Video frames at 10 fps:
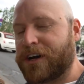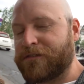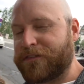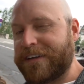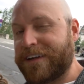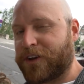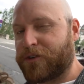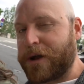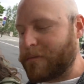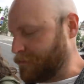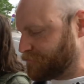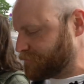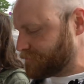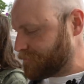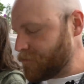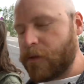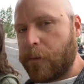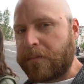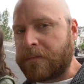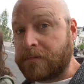confit in the crepe.
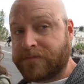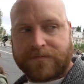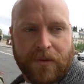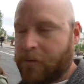It's their